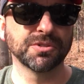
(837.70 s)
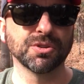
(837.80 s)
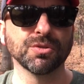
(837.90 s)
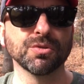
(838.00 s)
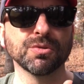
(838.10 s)

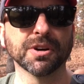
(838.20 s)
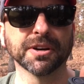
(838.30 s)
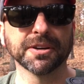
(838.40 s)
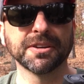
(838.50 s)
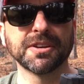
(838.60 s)

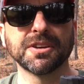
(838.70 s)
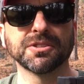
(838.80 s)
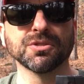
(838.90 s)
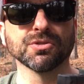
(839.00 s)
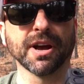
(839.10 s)
too
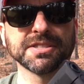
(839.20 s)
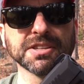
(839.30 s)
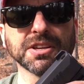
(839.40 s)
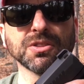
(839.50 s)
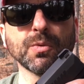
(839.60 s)

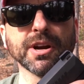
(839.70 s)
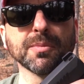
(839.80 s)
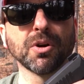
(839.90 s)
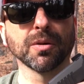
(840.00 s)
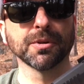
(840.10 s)
drastic in the wear
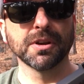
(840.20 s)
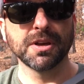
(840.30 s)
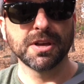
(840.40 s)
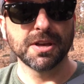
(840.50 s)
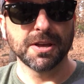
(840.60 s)
department.
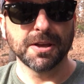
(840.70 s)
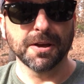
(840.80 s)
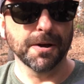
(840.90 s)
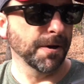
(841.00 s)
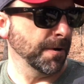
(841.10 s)

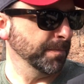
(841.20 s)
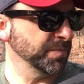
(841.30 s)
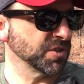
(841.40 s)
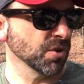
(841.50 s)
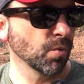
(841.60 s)

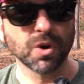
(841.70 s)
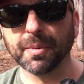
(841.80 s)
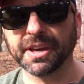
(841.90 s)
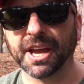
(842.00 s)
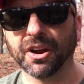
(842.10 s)
So what am
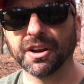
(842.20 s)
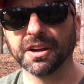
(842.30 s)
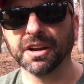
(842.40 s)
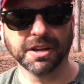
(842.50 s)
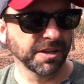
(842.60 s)
I carrying
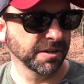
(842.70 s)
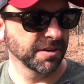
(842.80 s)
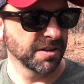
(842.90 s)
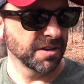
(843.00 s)
it in?